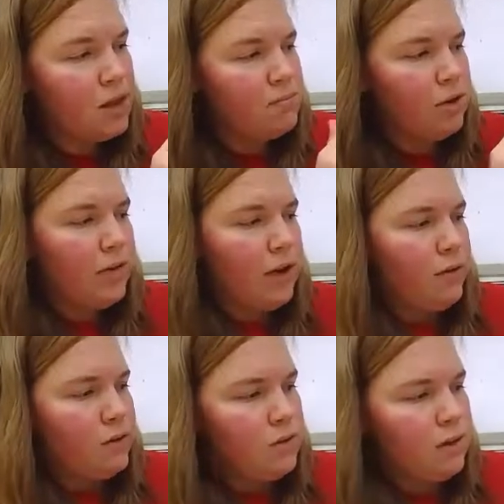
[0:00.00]
Moving
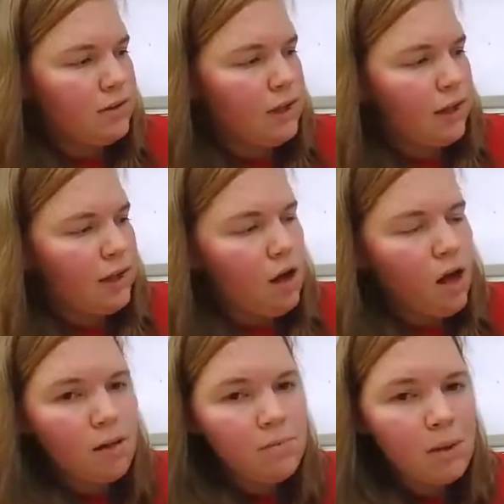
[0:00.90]
over to the second
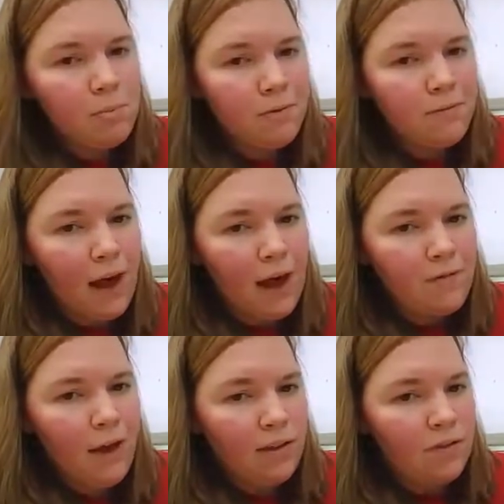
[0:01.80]
column, number 5
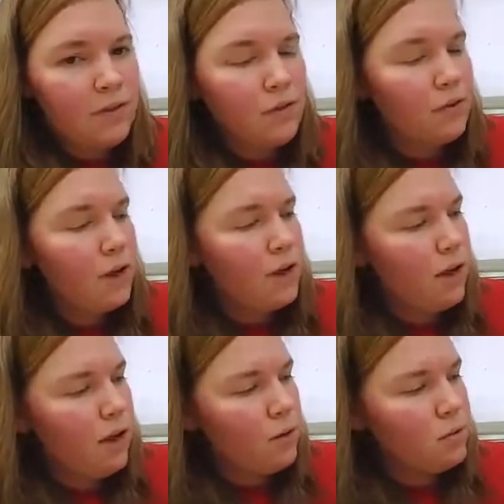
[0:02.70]
has 3
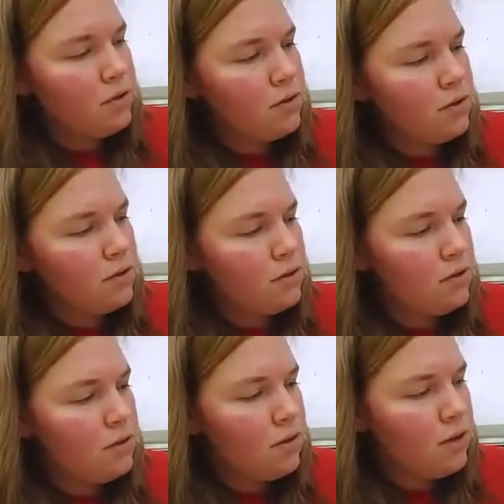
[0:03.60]
codes.
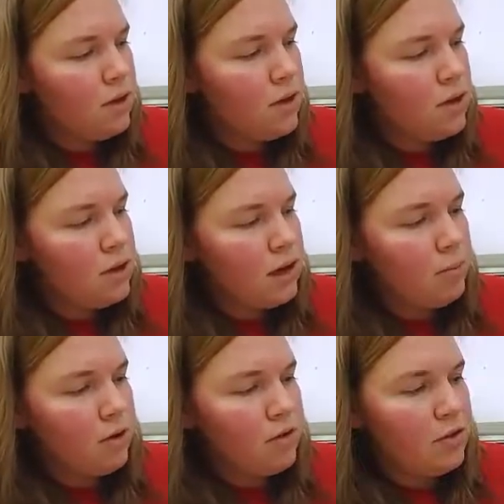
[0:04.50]

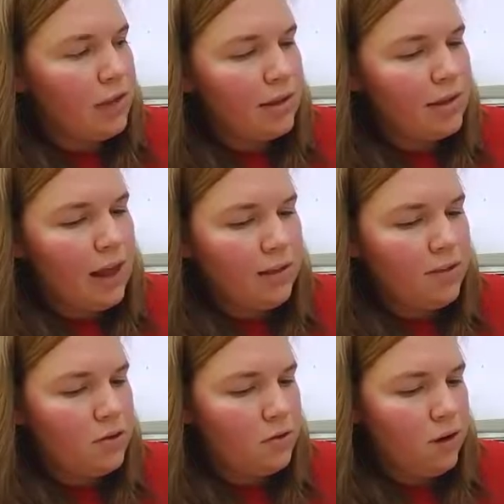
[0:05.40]
Number 6 has
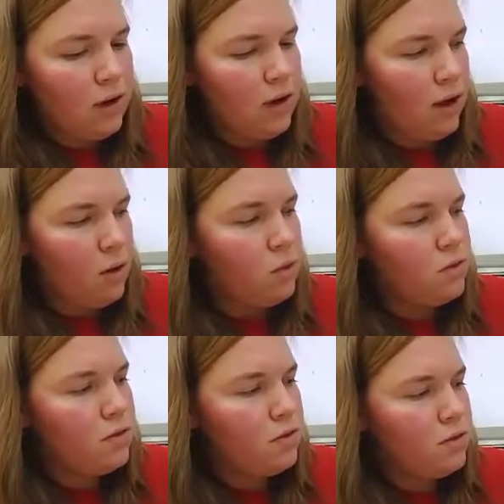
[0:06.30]
3
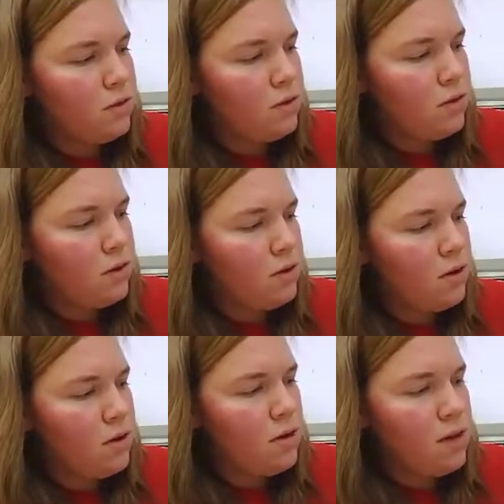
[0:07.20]
codes.
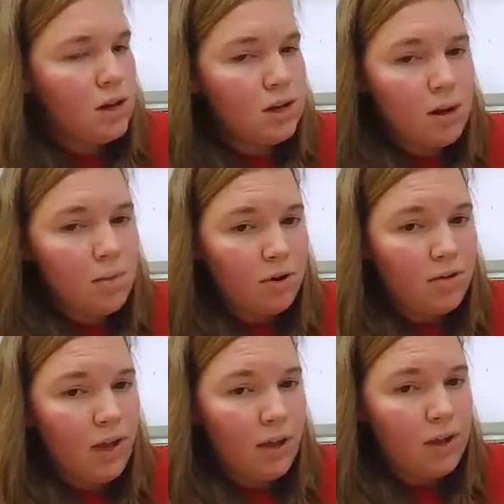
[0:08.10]
Number
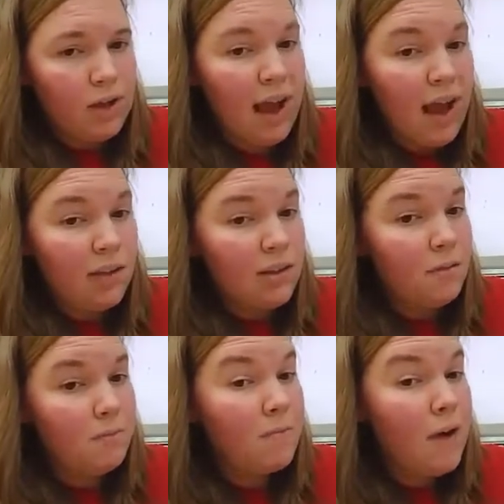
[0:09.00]
7 has
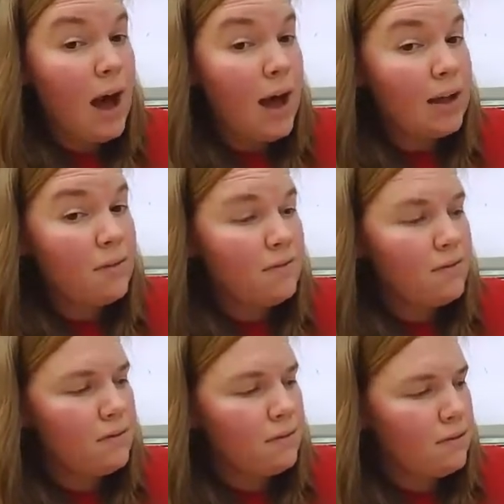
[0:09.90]
5.
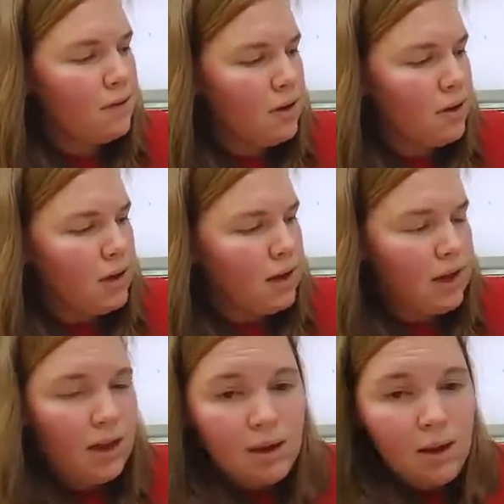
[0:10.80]

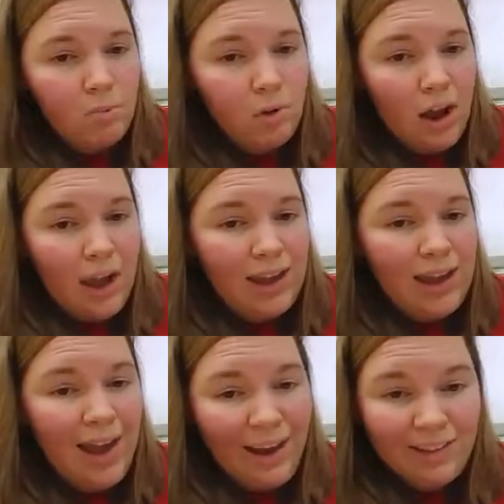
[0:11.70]
And number 8
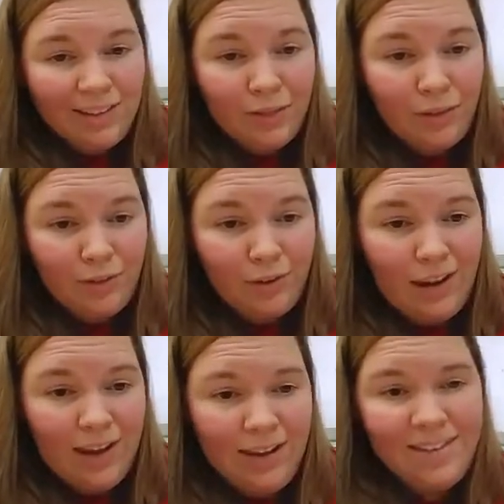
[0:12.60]
has
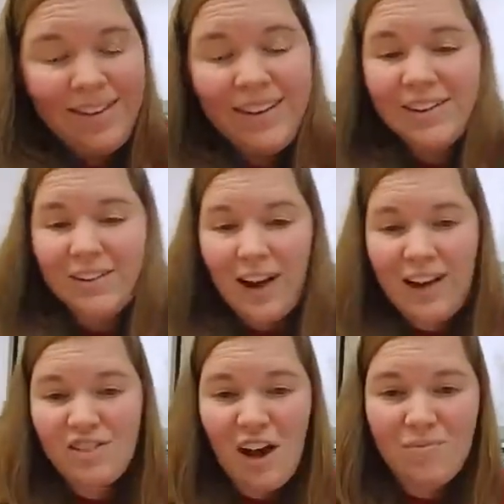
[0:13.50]
3.
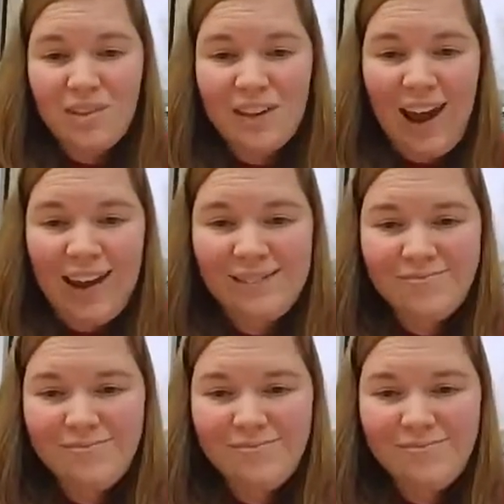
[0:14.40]
Great job today.